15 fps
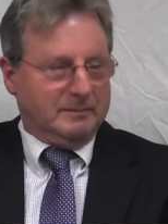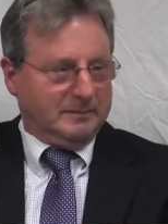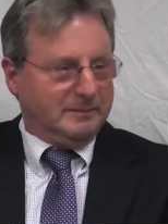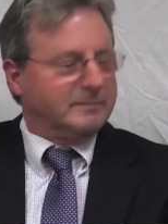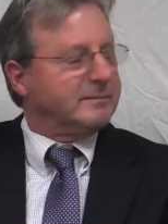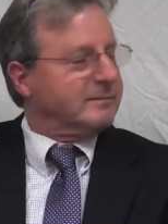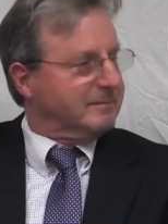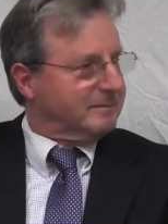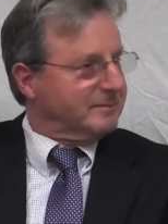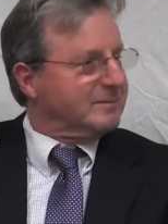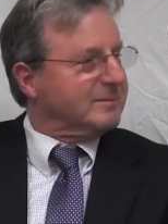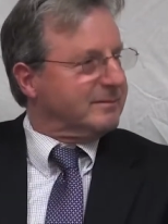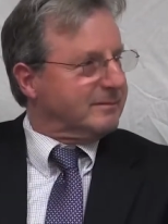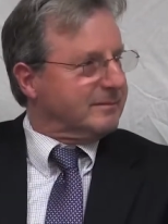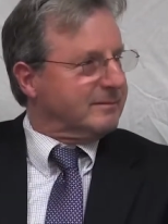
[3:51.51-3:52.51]
your
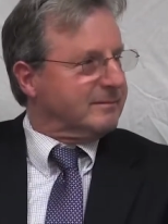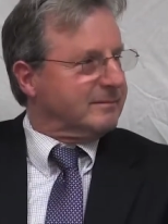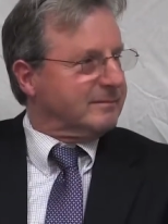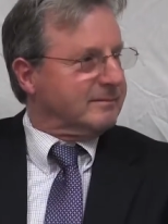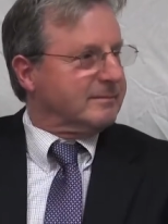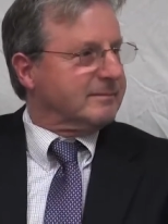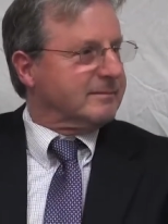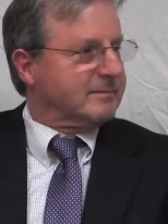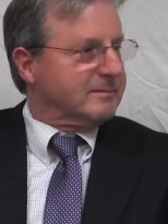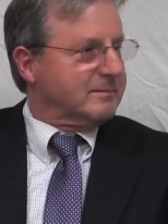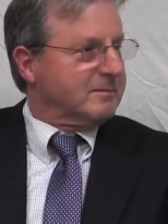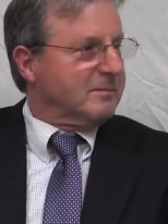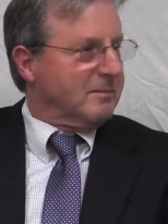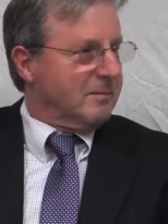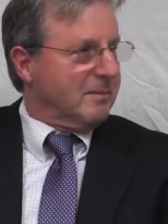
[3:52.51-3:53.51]
efforts are
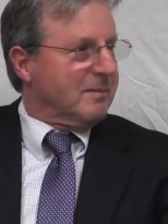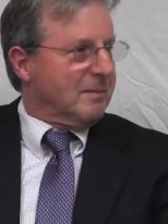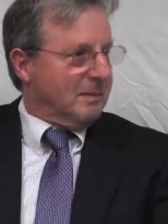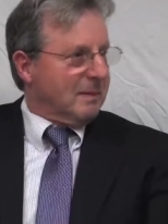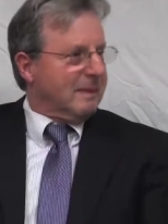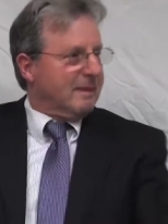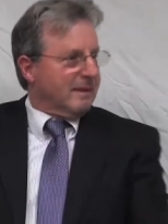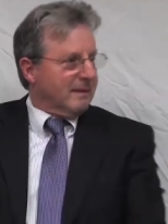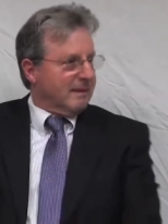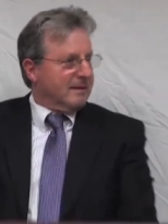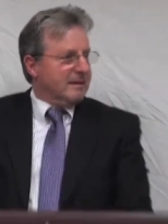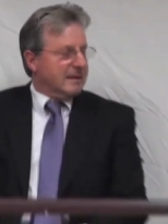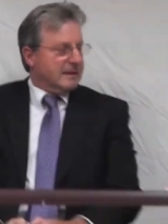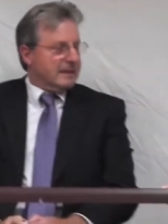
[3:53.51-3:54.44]
much more